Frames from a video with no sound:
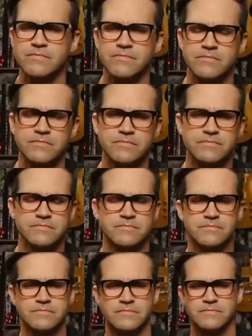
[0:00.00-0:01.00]

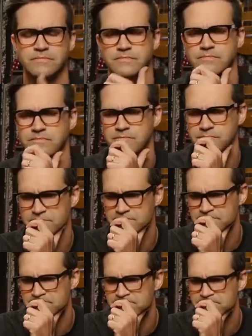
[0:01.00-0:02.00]

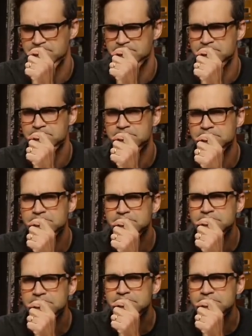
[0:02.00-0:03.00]

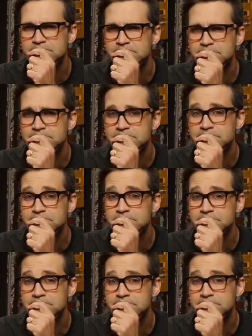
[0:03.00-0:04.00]

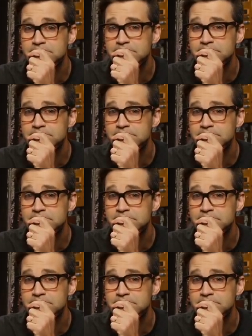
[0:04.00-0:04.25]
This person isn't speaking.